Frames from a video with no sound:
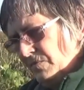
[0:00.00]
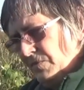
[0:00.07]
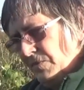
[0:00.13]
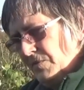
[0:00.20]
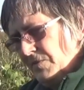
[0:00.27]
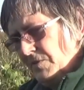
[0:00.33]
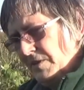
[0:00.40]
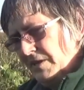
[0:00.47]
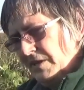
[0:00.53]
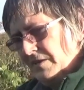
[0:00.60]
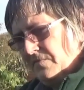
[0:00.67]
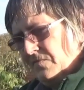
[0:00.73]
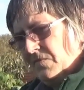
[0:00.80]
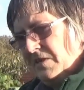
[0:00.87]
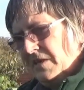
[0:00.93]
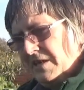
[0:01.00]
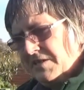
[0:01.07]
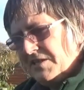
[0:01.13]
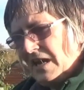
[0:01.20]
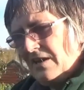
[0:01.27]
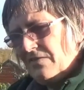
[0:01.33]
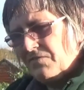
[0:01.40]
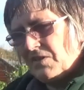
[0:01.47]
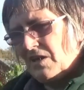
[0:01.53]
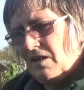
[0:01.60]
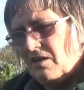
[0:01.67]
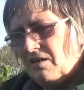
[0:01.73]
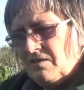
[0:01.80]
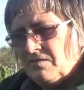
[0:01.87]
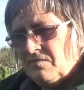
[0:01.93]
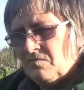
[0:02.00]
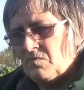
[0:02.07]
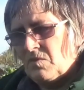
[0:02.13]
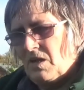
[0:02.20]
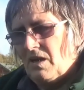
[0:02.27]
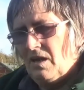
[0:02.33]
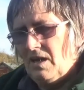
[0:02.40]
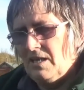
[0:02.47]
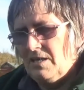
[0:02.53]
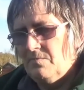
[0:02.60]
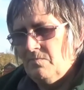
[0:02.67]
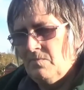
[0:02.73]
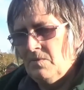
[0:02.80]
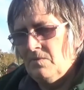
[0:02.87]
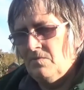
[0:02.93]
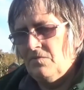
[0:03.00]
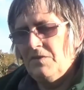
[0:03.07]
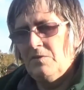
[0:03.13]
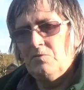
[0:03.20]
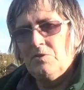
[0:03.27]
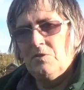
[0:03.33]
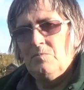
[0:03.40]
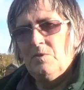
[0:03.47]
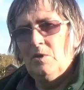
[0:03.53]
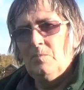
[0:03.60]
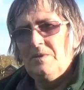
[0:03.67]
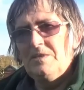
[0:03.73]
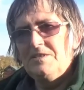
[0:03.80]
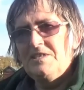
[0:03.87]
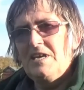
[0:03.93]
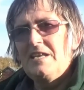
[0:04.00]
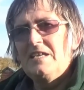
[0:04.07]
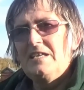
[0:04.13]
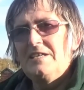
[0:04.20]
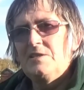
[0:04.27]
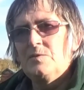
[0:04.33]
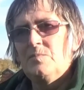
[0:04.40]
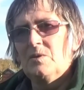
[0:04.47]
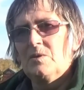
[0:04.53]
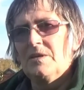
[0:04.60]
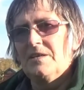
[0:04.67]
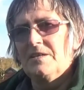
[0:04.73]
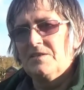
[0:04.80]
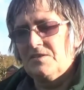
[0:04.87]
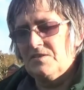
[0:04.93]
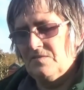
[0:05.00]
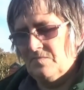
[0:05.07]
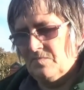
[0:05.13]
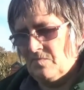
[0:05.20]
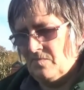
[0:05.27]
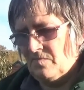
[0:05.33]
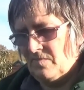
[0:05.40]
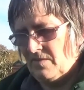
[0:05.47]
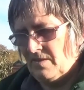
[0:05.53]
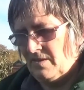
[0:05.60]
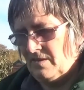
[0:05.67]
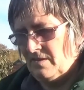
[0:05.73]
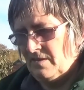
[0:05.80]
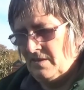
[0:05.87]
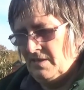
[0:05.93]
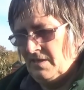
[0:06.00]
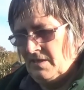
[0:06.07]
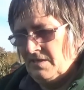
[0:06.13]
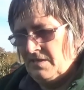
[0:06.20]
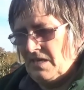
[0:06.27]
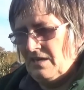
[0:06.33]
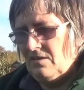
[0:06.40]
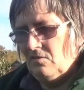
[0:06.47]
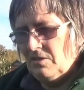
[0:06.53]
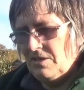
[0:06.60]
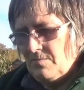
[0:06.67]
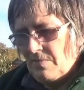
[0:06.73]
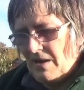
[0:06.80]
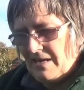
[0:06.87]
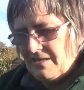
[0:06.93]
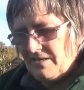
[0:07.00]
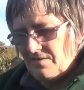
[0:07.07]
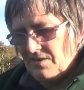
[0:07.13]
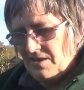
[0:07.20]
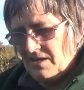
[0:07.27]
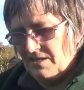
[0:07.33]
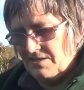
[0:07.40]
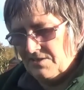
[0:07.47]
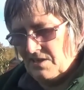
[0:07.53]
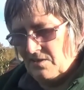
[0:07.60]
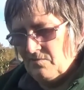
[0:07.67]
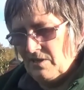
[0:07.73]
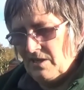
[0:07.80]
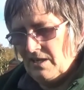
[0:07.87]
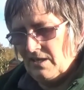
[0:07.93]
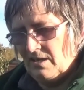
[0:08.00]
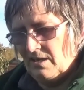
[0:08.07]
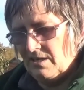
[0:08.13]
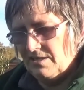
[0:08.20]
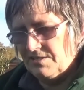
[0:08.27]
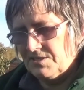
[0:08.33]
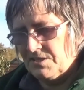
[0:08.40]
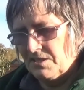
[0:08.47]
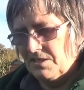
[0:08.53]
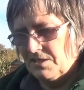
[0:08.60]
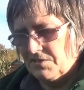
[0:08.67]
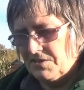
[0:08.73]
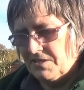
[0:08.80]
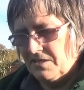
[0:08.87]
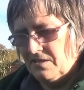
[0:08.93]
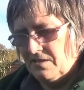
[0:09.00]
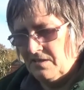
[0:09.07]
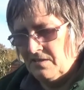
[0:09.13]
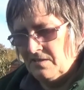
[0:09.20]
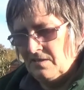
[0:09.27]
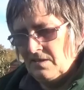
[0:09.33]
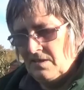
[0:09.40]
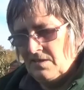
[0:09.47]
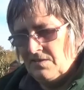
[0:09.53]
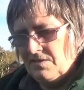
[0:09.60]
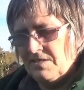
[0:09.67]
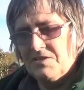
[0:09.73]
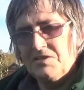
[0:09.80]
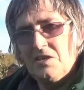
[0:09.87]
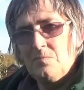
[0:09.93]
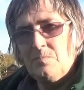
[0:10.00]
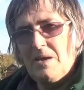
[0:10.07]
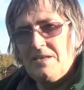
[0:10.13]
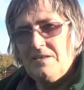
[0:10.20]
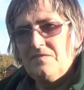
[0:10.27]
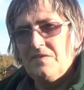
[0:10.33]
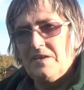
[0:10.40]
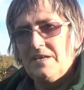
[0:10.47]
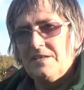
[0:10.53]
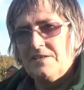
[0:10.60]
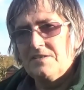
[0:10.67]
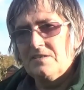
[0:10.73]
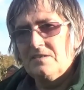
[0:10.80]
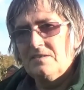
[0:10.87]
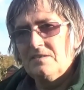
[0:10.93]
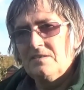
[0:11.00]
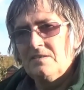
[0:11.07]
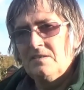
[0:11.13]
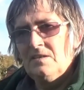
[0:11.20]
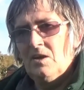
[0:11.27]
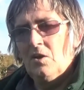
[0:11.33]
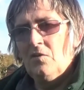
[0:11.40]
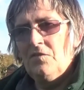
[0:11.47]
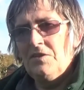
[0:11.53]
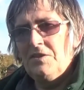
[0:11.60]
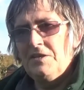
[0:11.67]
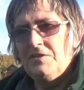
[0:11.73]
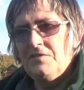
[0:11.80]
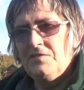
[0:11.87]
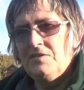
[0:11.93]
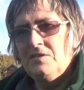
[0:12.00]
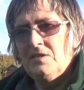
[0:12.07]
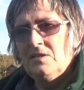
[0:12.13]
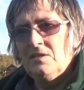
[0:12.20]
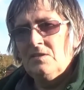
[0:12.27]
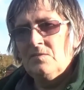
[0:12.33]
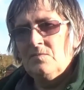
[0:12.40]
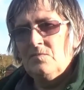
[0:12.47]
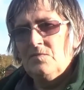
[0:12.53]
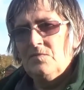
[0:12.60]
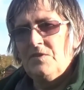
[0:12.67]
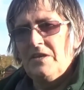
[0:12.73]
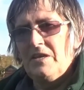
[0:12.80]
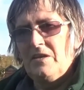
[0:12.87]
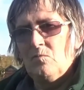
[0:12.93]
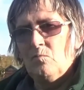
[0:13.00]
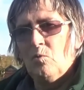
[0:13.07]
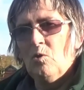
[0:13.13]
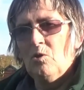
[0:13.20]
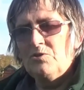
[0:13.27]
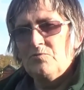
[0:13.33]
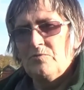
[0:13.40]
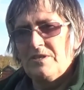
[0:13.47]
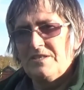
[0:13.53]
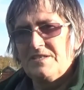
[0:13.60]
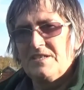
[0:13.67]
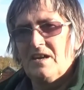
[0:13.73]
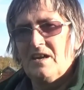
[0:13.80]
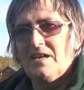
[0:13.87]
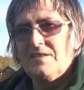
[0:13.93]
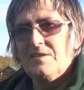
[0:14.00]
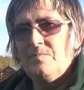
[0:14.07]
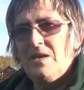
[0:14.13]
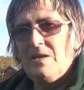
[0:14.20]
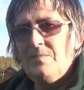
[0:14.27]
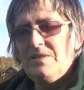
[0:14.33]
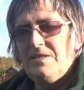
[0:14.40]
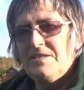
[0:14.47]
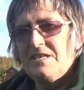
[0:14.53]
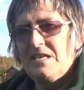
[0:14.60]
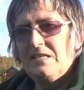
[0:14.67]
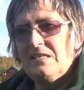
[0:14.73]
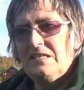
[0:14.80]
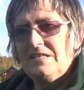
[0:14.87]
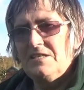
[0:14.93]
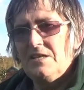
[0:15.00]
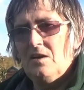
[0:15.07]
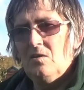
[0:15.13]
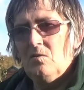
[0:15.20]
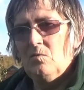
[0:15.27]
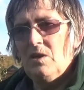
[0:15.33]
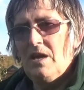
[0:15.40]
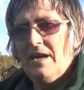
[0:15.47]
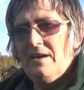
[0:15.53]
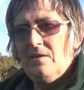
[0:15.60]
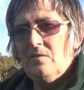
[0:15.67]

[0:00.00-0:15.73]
the years after, I filled them up in 10-litre buckets. Now looking back at that, I realised that there's no benefit other than the watering side. There may be the 10-litre hold